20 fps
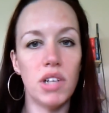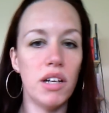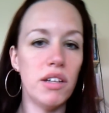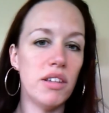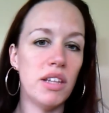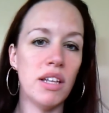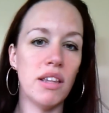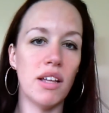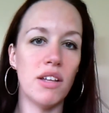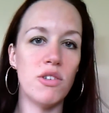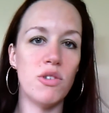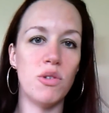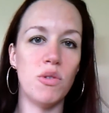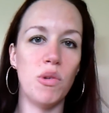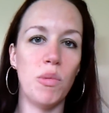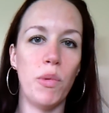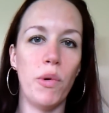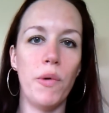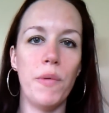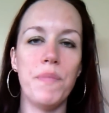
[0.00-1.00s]
I think that's
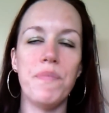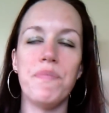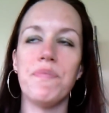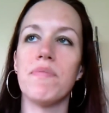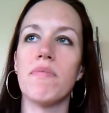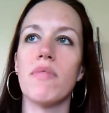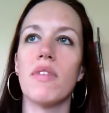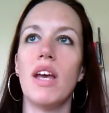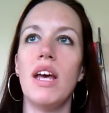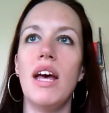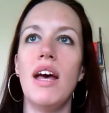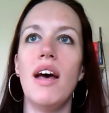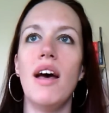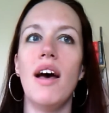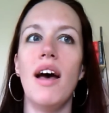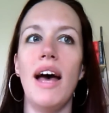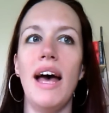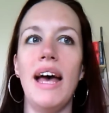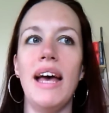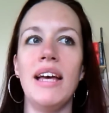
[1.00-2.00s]
doable.
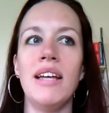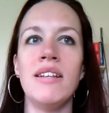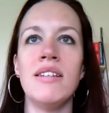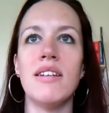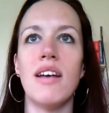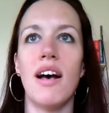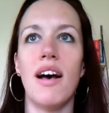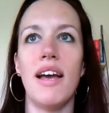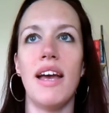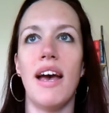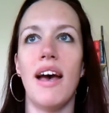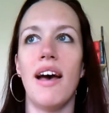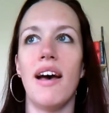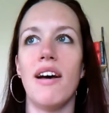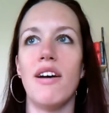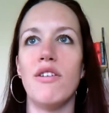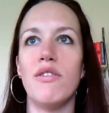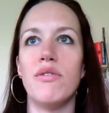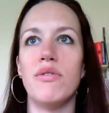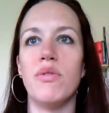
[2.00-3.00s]
And I
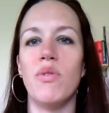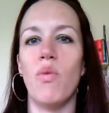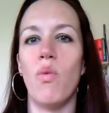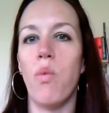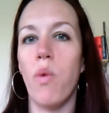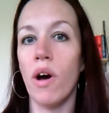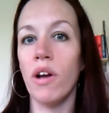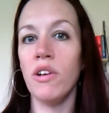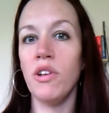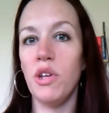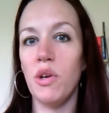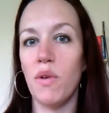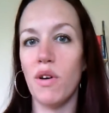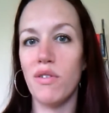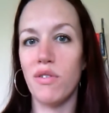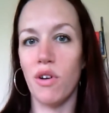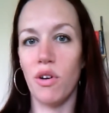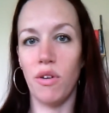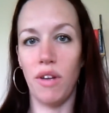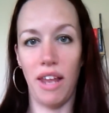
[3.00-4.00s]
have 1
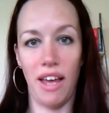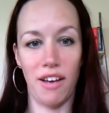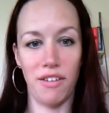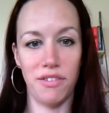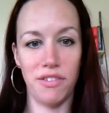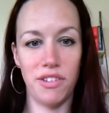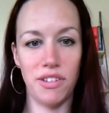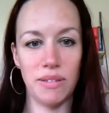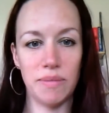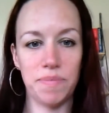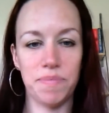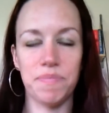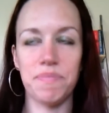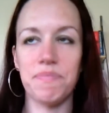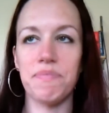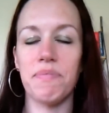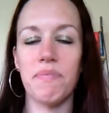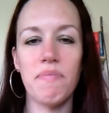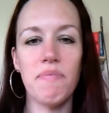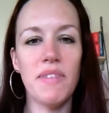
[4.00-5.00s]
UFO left.
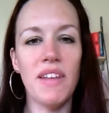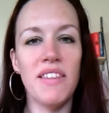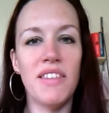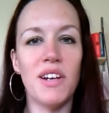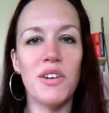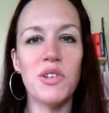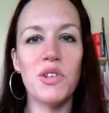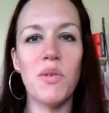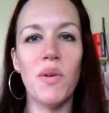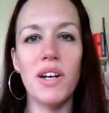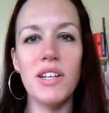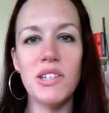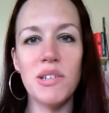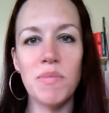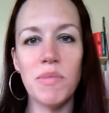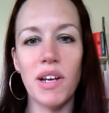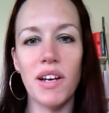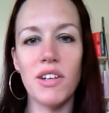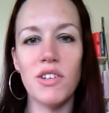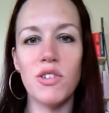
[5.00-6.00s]
There's quite
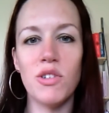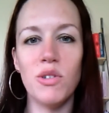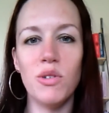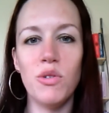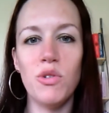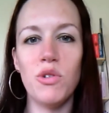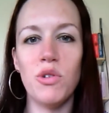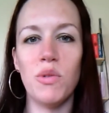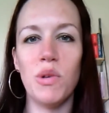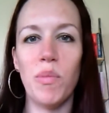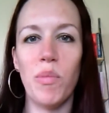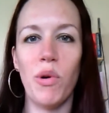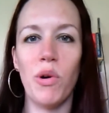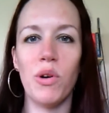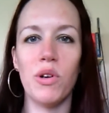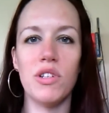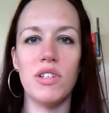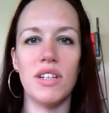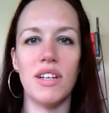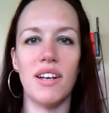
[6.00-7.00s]
some nice news to
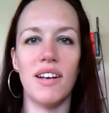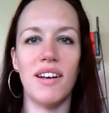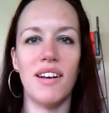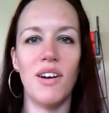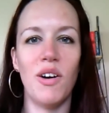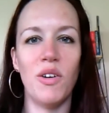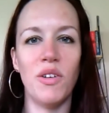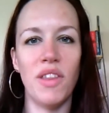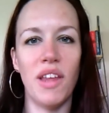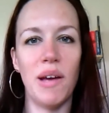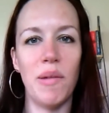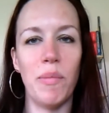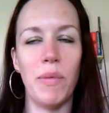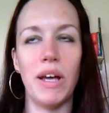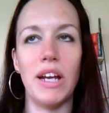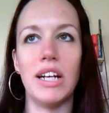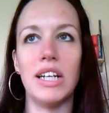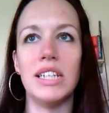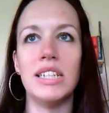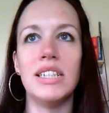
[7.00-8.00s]
report on that
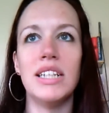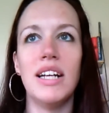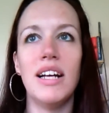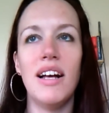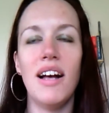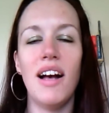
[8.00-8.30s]
matter.